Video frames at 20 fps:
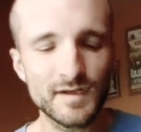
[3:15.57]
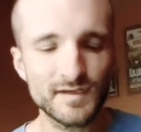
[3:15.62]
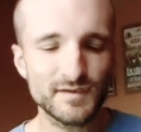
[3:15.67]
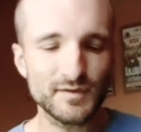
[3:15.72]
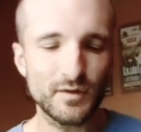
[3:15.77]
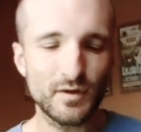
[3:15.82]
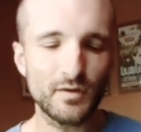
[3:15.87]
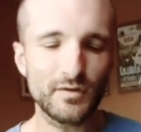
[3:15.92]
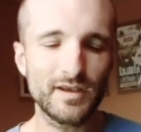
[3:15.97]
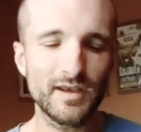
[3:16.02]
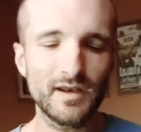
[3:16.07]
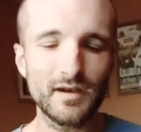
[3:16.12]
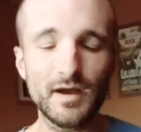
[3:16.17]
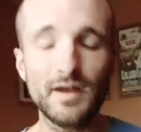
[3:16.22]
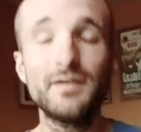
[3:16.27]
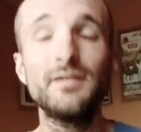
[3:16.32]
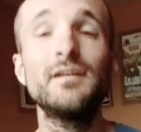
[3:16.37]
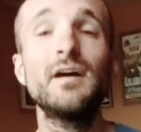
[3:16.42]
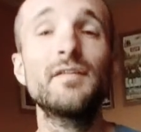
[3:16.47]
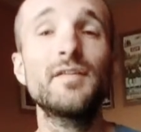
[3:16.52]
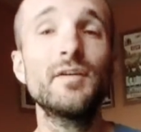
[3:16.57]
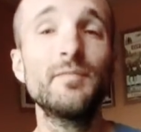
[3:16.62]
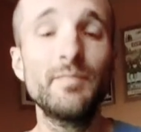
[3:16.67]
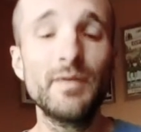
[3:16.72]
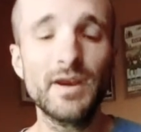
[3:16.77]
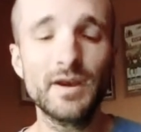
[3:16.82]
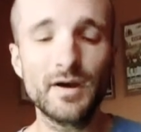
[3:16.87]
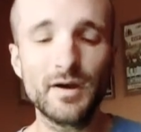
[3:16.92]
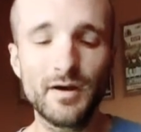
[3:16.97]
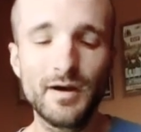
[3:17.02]
So I'll get another
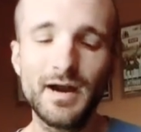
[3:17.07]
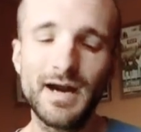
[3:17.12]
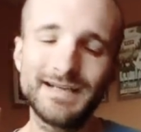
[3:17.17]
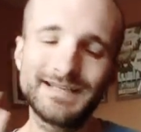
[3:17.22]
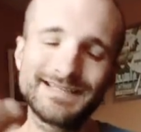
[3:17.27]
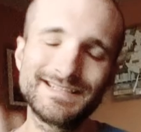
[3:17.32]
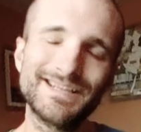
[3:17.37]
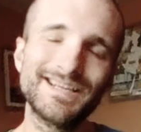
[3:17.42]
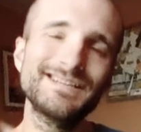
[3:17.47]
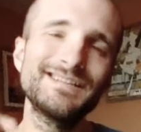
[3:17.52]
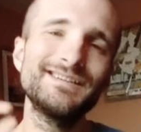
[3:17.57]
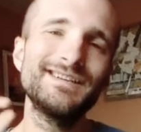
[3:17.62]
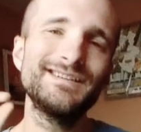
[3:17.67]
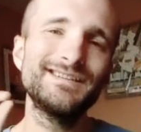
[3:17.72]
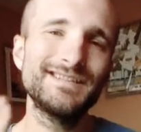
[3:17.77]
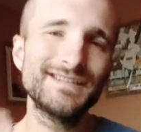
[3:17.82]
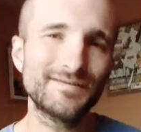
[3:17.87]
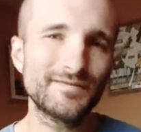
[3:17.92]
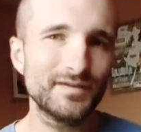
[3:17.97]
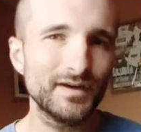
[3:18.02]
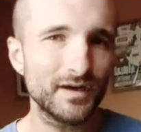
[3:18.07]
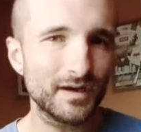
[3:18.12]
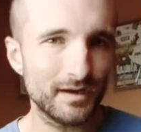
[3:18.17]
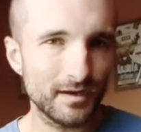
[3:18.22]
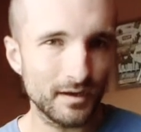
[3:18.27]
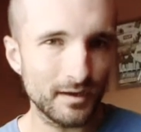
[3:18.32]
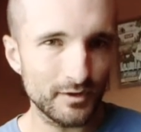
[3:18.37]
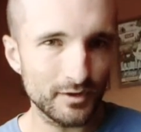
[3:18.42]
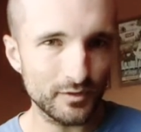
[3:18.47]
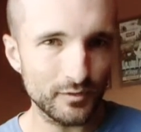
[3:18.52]
pair. I selected a different
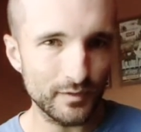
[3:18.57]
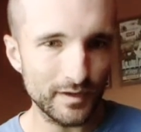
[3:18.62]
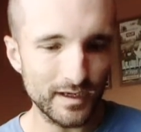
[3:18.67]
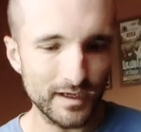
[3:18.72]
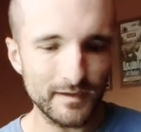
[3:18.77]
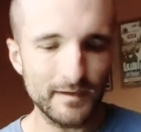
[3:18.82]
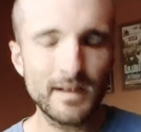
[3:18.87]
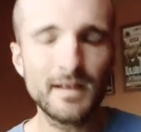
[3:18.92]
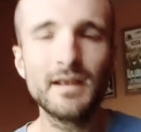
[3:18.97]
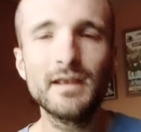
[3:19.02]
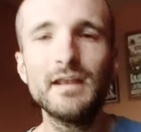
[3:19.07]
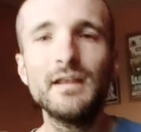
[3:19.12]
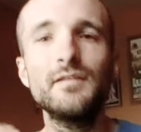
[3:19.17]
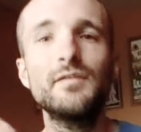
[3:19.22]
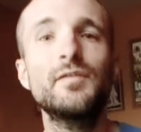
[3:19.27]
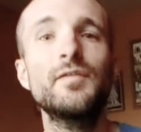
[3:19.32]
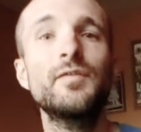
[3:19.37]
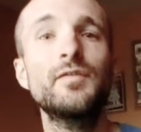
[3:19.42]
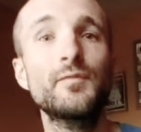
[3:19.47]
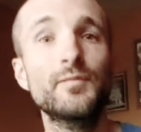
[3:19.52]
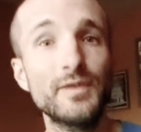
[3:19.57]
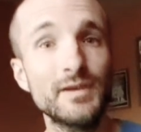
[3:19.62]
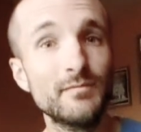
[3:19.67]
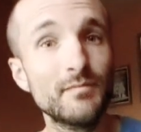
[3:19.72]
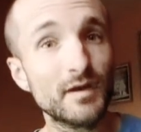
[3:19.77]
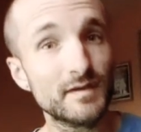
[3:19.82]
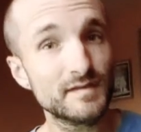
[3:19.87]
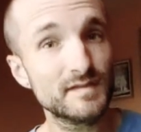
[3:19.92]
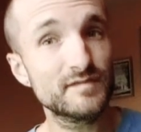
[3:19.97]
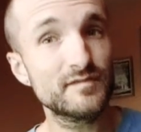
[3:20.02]
colorway in 3
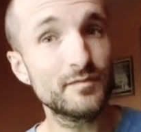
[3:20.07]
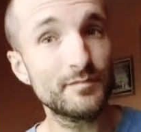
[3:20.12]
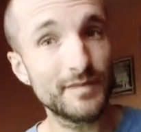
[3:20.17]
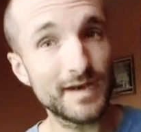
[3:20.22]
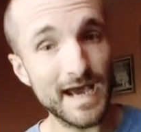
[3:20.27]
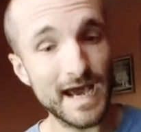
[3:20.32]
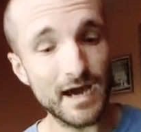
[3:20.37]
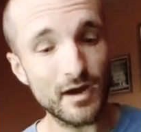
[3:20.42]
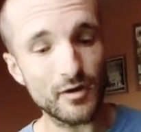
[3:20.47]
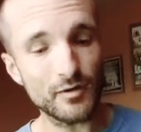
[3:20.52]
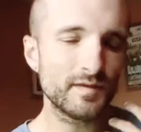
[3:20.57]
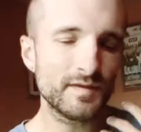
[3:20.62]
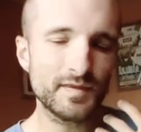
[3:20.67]
months from now.